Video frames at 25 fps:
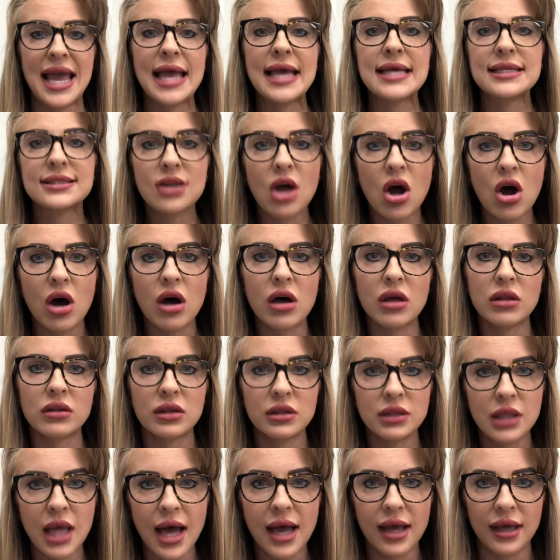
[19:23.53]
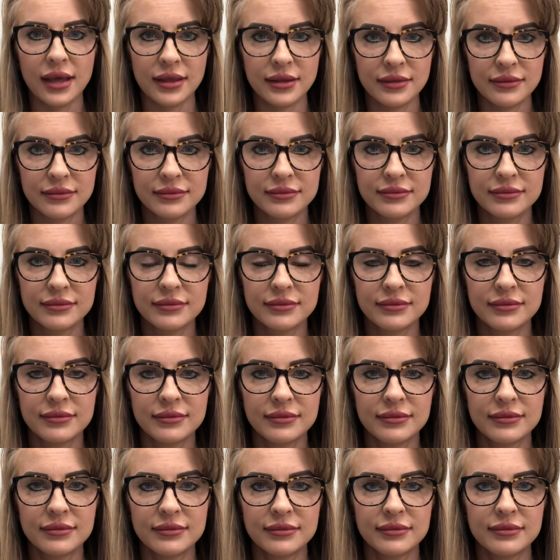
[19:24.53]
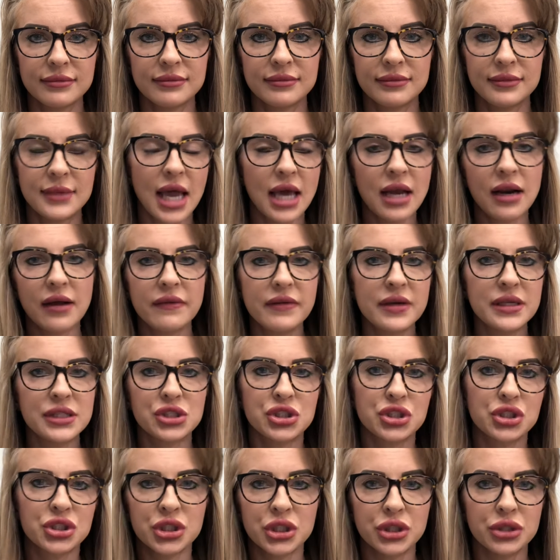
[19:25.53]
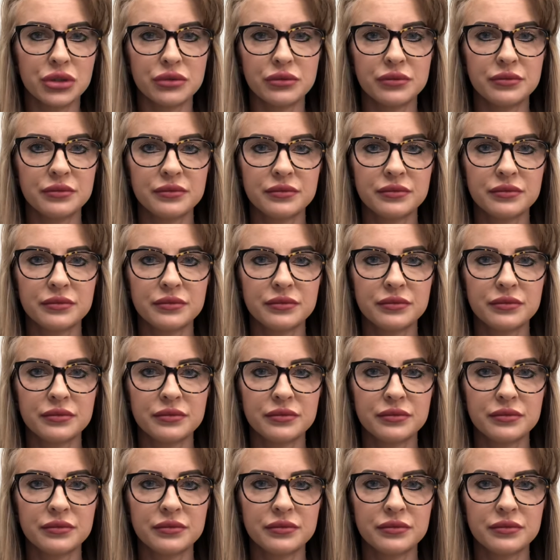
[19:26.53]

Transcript: it's all a lie. None of it's true.